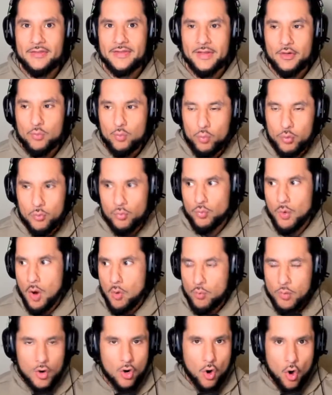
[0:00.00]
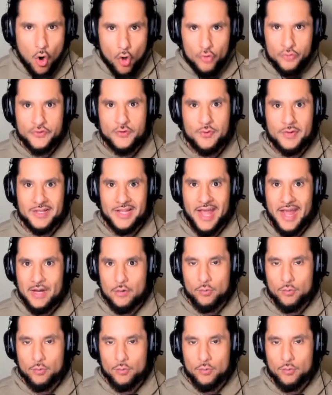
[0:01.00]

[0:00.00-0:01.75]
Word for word: Like we're, we're, all doing that.